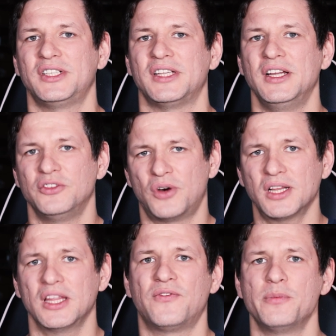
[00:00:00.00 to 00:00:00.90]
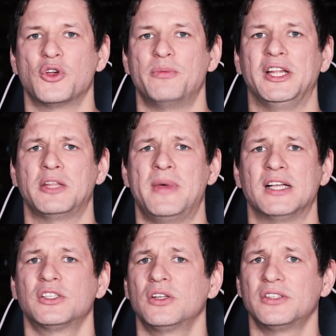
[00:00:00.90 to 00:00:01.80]
this directly from your
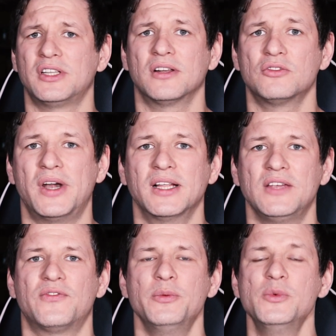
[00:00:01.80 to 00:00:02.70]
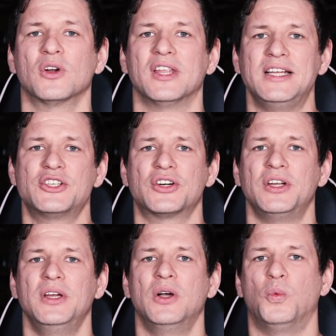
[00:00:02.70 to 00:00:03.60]
MetaMask, directly from your Ledger
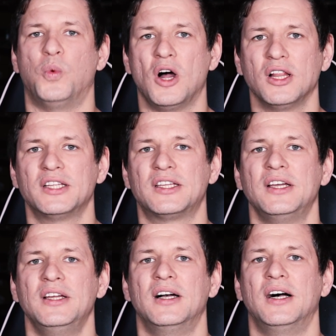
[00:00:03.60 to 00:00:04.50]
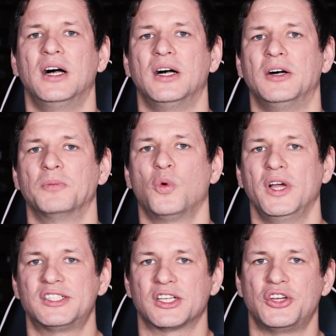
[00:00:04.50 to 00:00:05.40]
wallet, um,
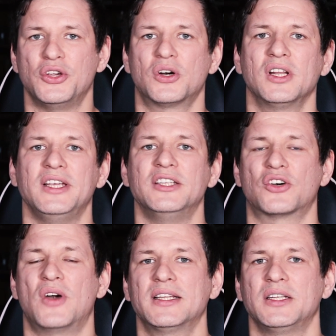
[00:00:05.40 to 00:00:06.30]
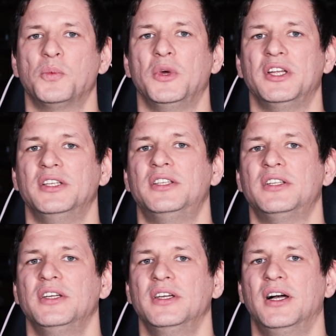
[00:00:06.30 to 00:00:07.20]
quite securely interacting with
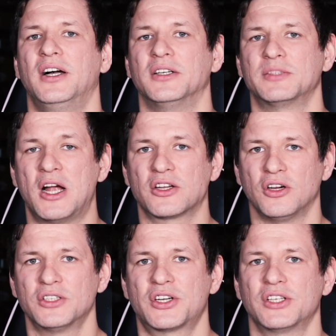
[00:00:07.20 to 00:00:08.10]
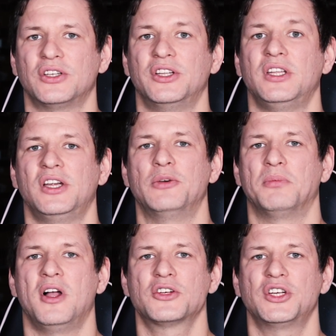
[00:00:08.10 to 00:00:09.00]
uh, smart contracts on Ethereum
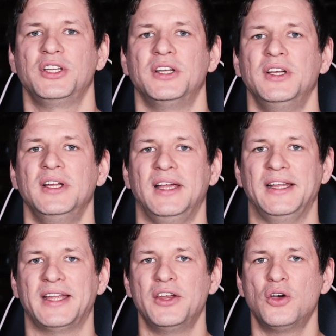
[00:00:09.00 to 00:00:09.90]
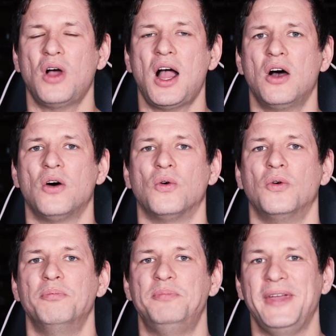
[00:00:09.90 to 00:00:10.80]
blockchain. And I know how
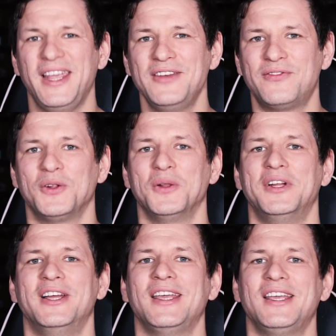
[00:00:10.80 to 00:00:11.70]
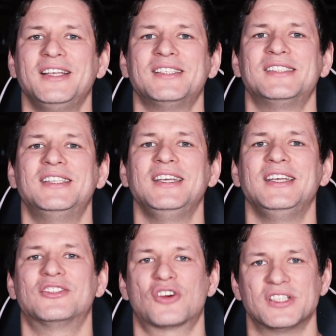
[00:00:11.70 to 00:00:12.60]
painful is
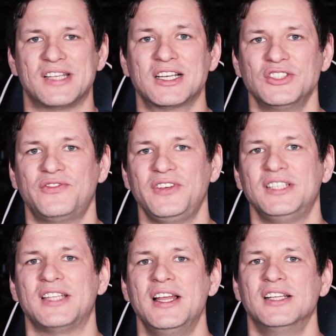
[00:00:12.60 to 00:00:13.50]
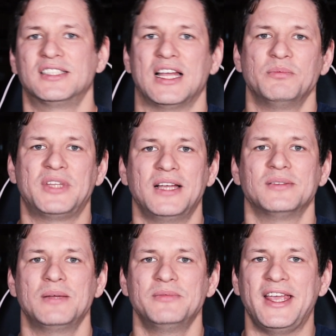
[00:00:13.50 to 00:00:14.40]
the transaction fees.
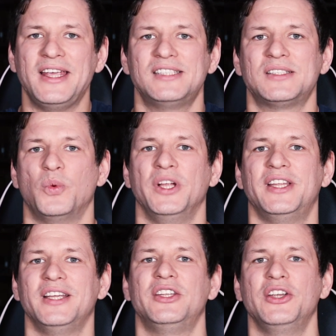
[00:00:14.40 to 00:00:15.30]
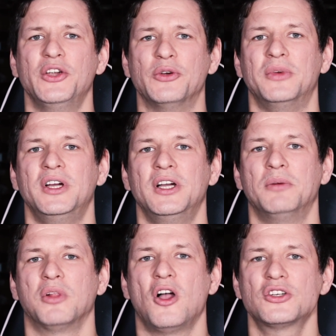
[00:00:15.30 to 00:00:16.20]
Sometimes, some days when the Ethereum
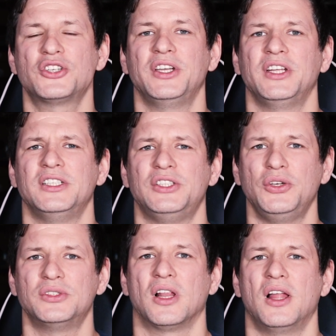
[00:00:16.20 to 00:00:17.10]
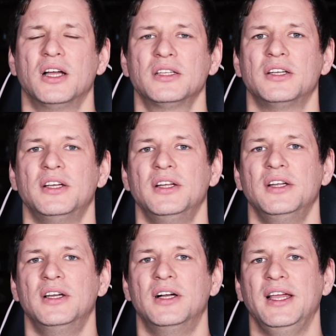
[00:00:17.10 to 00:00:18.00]
blockchain is used a lot,
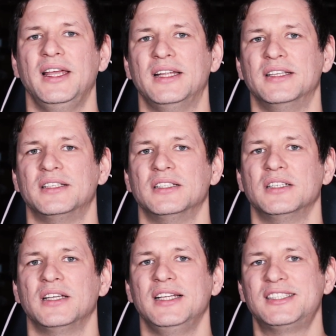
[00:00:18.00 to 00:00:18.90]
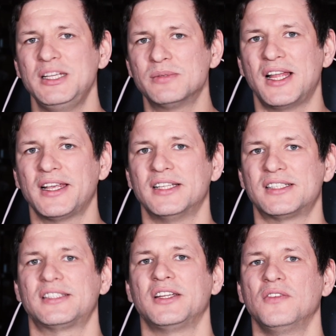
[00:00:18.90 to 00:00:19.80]
and it seems like it's
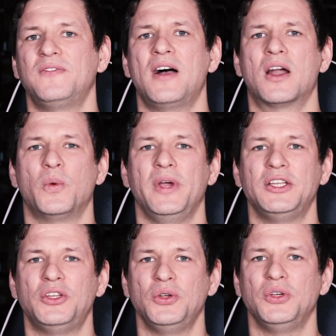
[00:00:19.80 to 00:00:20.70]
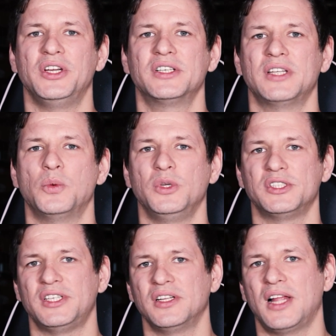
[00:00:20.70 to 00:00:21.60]
still far away, two years, and we'll
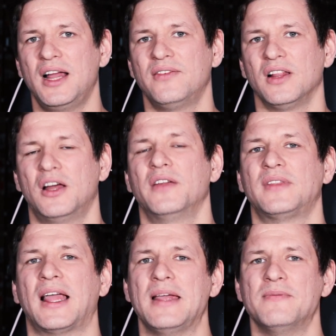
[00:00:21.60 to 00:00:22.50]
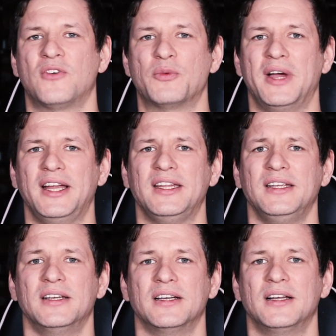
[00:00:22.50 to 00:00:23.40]
still have a lot of time for
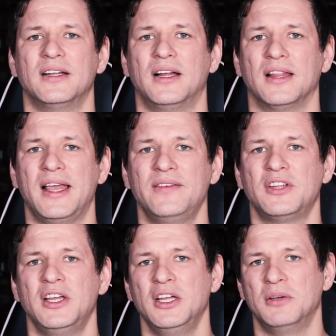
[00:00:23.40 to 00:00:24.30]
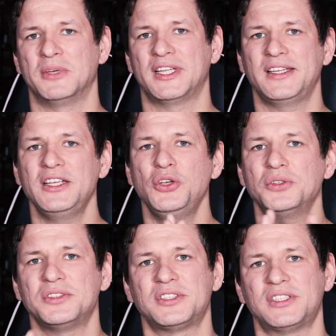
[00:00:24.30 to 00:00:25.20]
mining uh, left. But I think
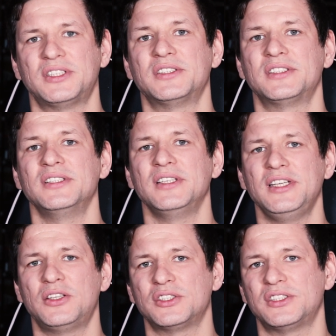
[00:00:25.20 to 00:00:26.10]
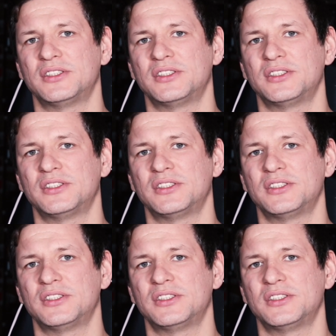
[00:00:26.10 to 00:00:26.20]
you need to